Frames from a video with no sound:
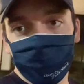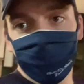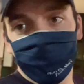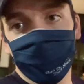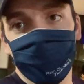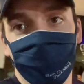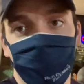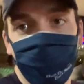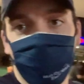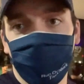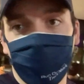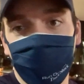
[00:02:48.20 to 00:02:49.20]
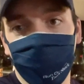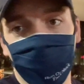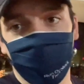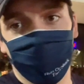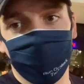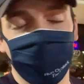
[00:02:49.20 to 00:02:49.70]
2 for 2, depending on how you want
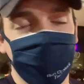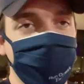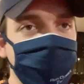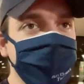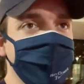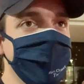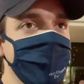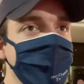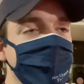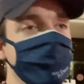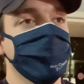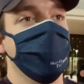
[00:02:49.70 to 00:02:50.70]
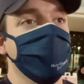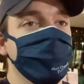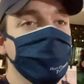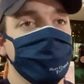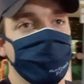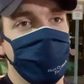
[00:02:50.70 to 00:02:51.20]
to look at it. Gone
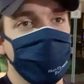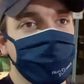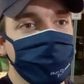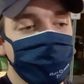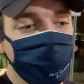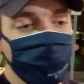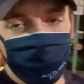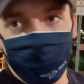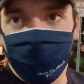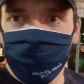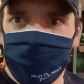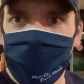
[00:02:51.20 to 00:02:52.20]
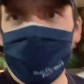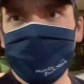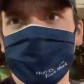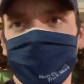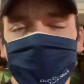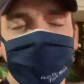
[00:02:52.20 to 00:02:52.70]
to
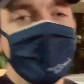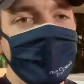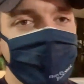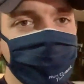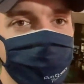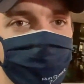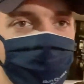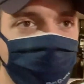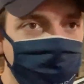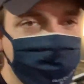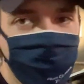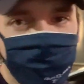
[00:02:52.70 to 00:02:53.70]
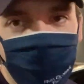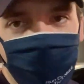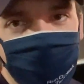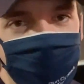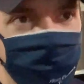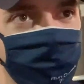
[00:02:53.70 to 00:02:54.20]
2 stores so far,
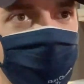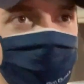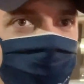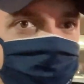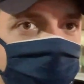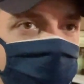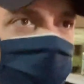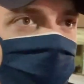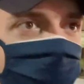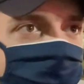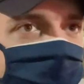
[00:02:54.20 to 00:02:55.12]
and I've purchased more things